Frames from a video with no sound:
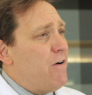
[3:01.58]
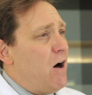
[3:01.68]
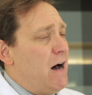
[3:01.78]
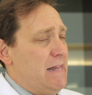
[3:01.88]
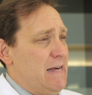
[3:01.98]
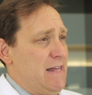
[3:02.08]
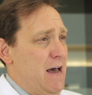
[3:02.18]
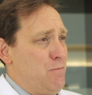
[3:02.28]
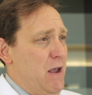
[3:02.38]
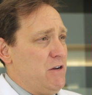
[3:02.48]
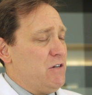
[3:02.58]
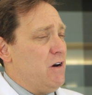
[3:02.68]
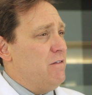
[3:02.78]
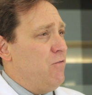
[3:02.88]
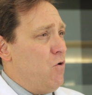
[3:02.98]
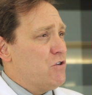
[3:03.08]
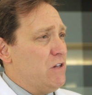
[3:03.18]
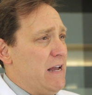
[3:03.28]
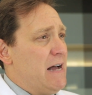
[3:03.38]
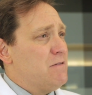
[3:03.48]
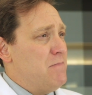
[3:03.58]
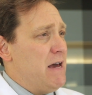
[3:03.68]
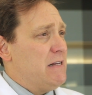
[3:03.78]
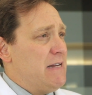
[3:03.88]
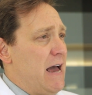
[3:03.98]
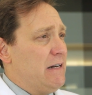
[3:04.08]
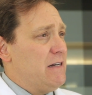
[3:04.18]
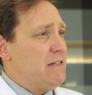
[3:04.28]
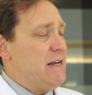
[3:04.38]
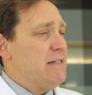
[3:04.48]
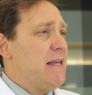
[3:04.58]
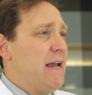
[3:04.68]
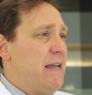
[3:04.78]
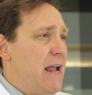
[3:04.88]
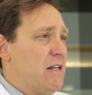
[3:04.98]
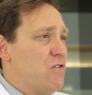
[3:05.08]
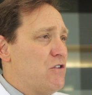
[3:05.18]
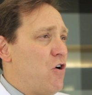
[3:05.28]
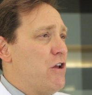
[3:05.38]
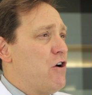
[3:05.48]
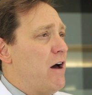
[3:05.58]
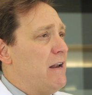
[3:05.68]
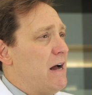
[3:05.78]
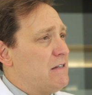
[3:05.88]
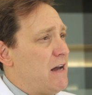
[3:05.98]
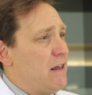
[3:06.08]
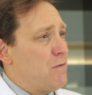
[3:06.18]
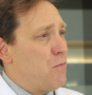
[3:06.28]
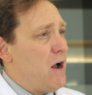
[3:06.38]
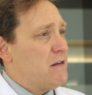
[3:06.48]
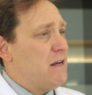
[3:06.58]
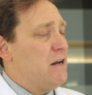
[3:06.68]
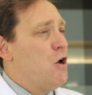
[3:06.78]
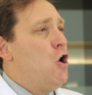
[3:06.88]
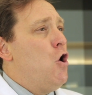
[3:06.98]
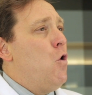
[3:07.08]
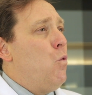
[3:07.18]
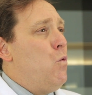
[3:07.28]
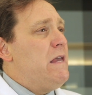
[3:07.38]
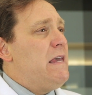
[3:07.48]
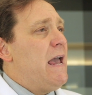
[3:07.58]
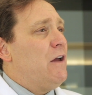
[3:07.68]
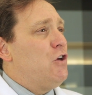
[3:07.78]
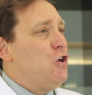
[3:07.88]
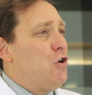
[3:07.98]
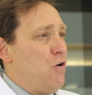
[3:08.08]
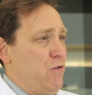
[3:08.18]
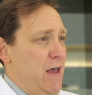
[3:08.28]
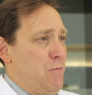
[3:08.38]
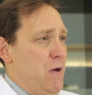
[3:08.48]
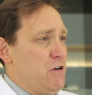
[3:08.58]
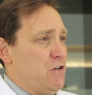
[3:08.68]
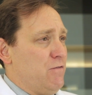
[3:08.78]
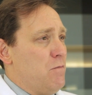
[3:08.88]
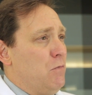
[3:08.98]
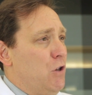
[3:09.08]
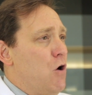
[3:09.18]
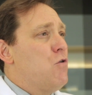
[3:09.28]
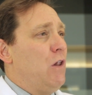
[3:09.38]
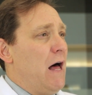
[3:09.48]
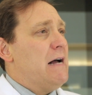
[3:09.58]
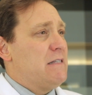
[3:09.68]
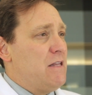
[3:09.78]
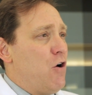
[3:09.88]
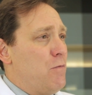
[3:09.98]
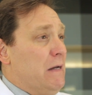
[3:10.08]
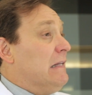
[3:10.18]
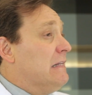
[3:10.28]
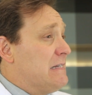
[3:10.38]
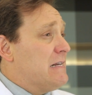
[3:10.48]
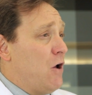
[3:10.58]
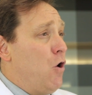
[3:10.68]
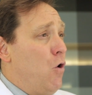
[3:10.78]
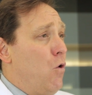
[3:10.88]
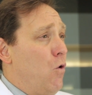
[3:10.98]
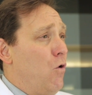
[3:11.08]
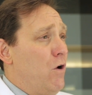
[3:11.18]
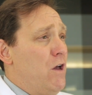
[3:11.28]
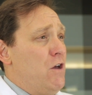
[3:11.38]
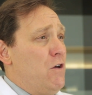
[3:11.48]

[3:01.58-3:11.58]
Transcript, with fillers: find that that patient unfortunately has metastatic disease and that cancer has already gotten outside of the prostate, we can't cure that patient from localized therapy, at least as a whole.